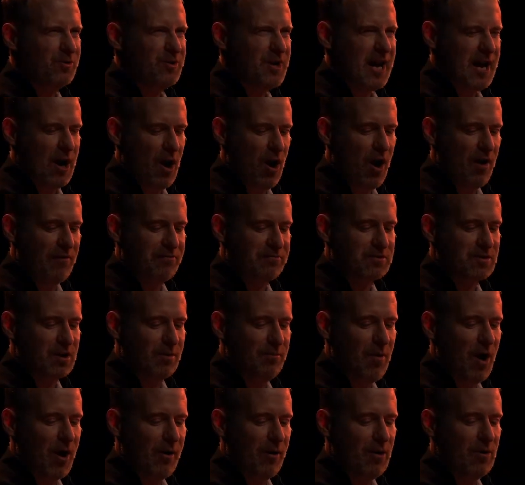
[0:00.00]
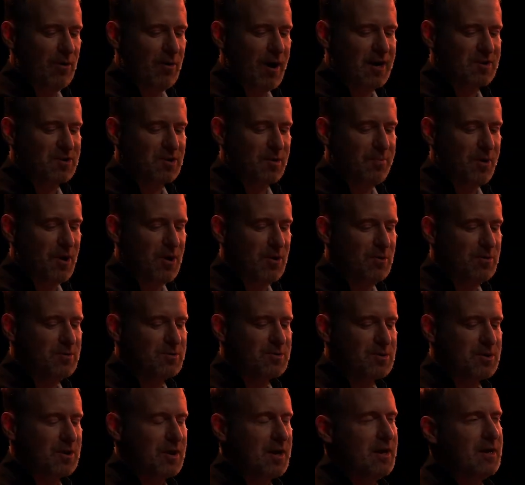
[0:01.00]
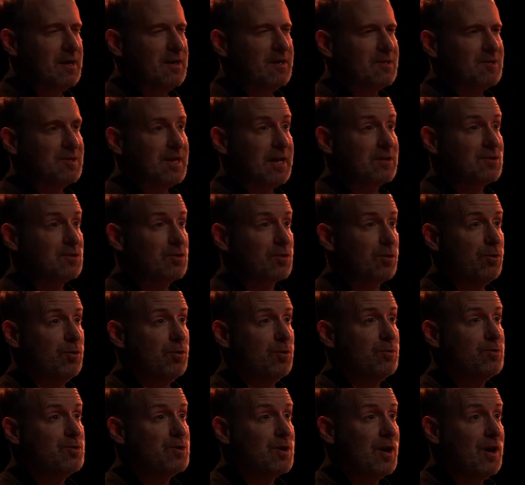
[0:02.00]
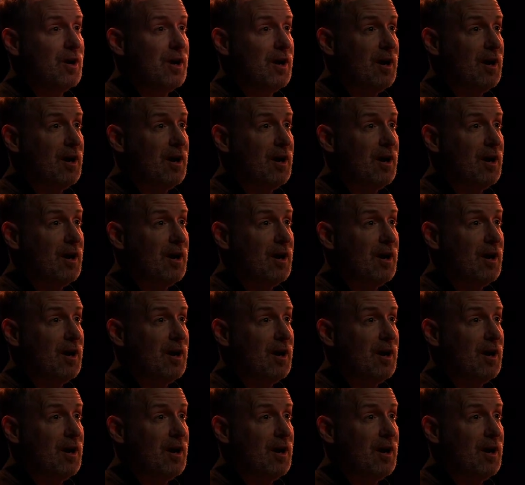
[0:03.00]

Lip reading: day off tomorrow, I suppose," said Scrooge.